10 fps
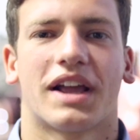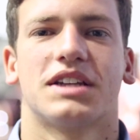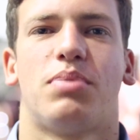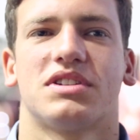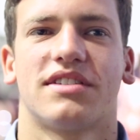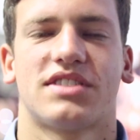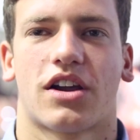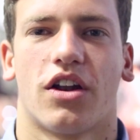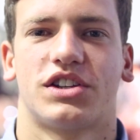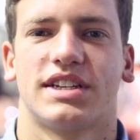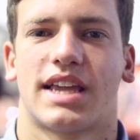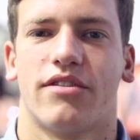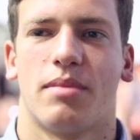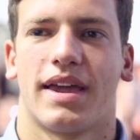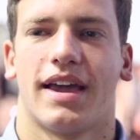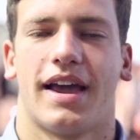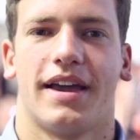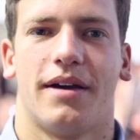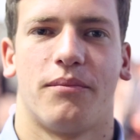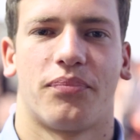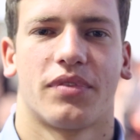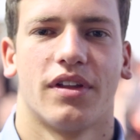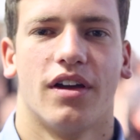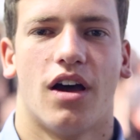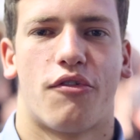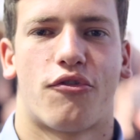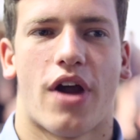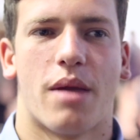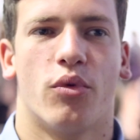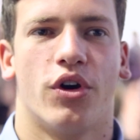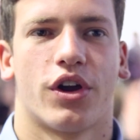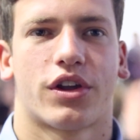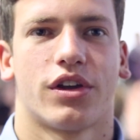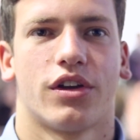Well, I guess positive psychology has given me a framework